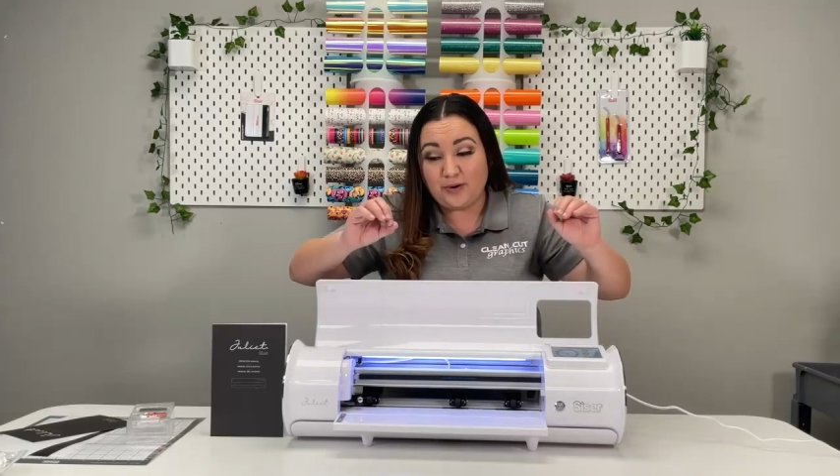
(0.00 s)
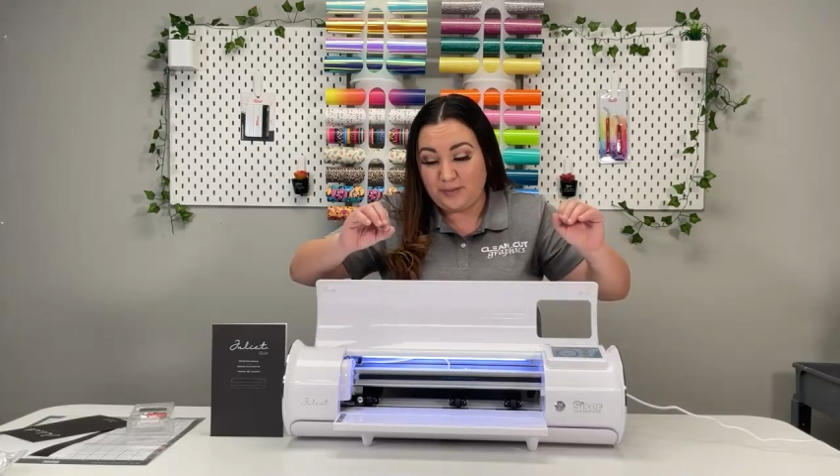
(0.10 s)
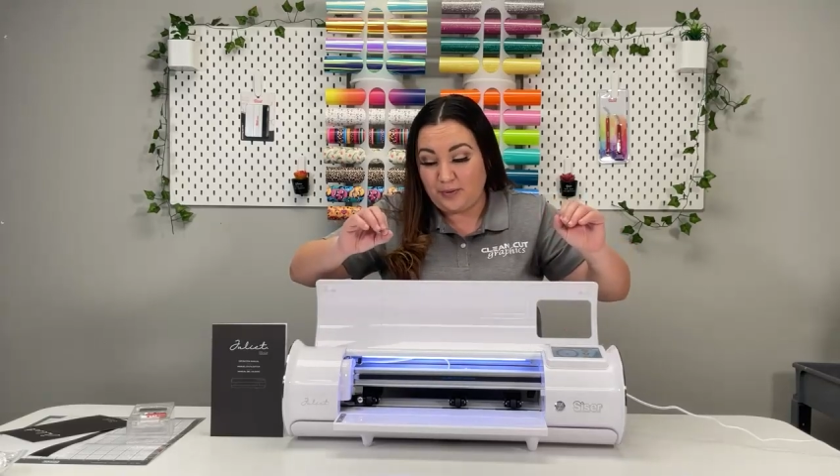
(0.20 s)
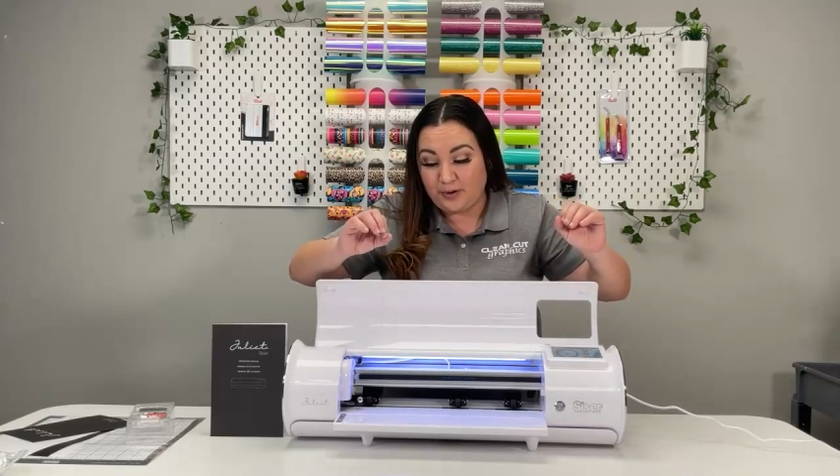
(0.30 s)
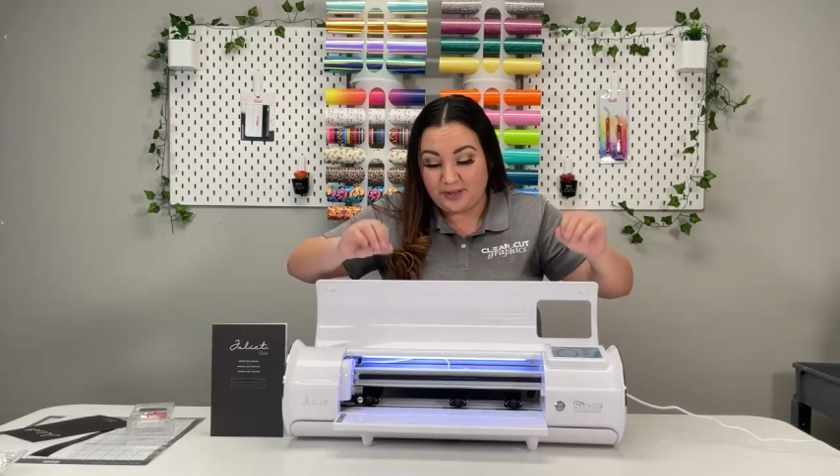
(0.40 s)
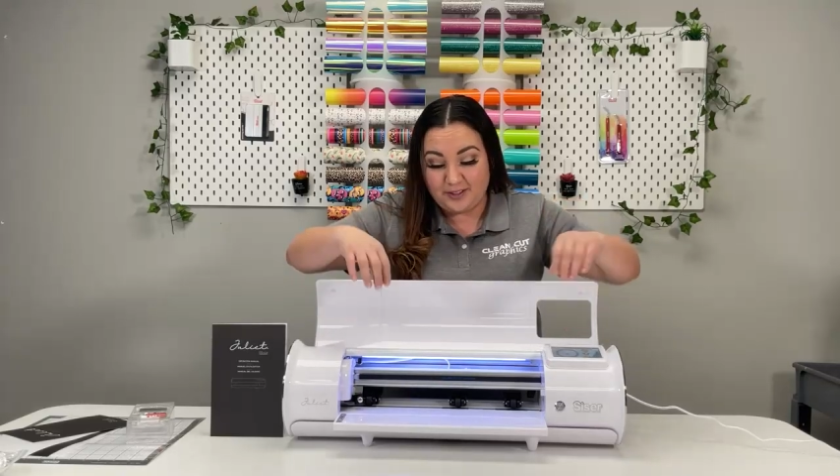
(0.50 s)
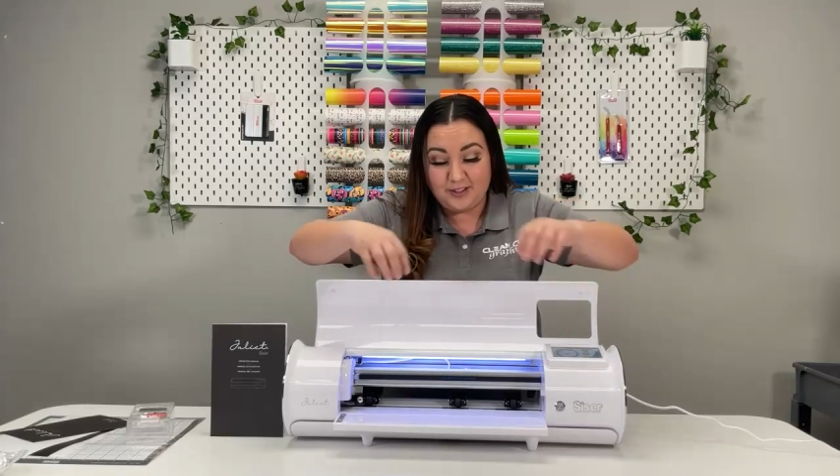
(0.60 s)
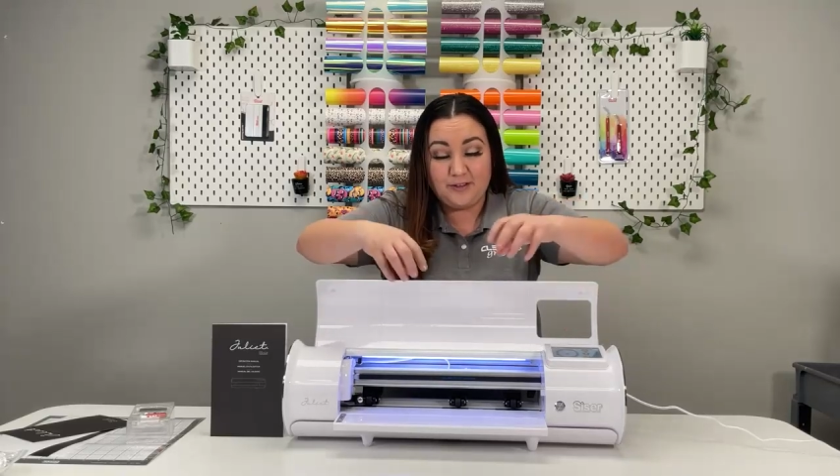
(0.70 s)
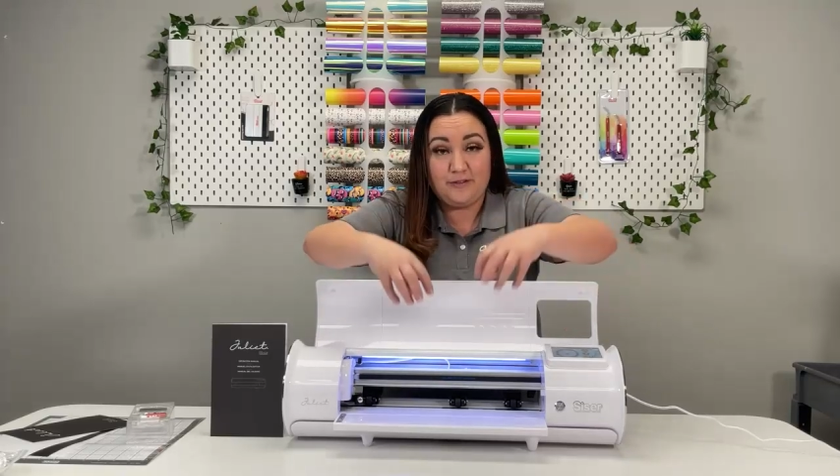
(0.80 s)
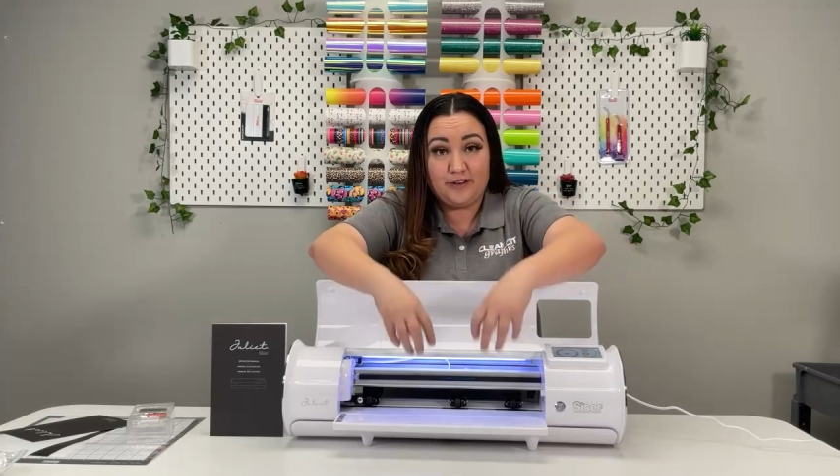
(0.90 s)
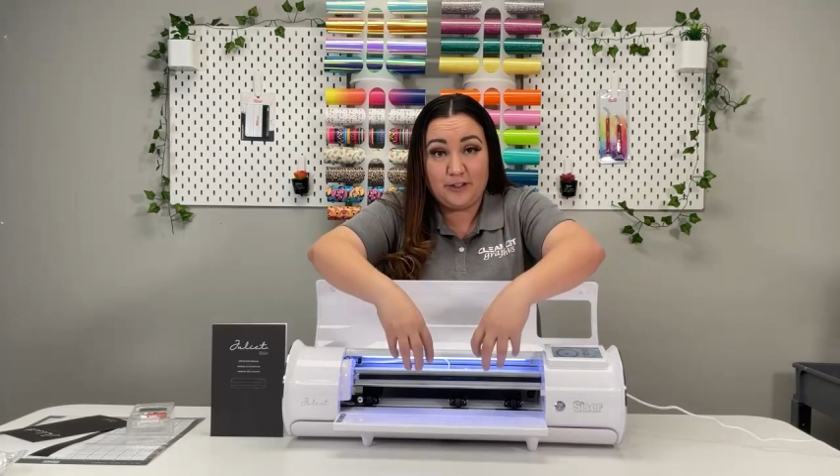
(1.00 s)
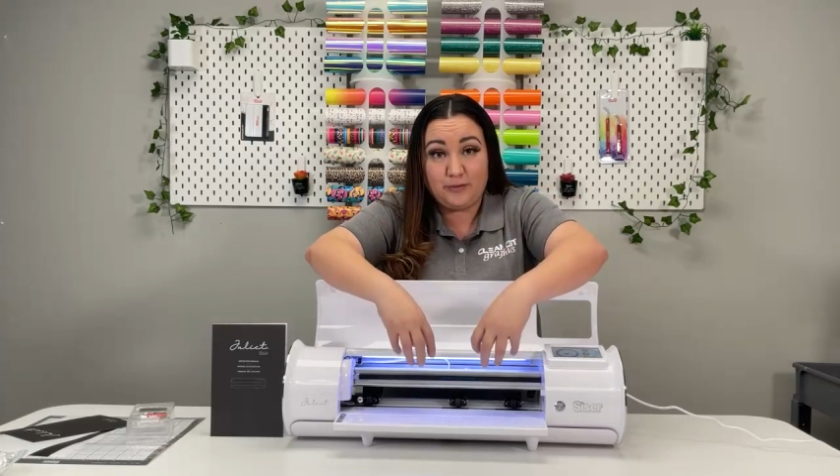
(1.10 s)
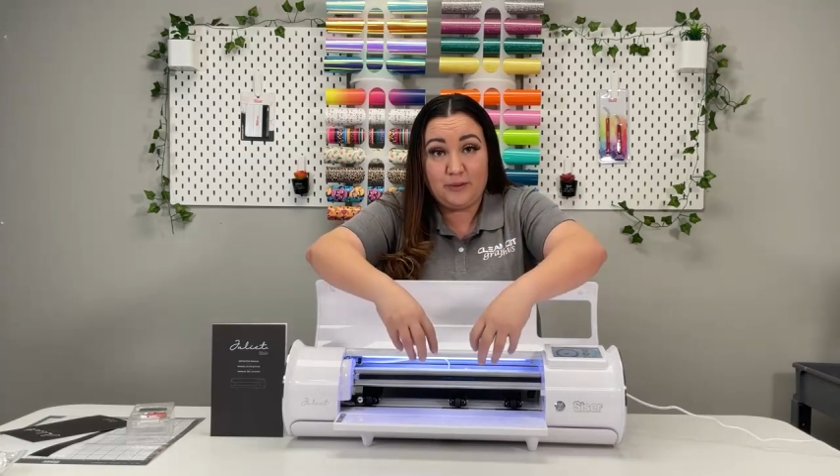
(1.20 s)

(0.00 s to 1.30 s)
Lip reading: important to first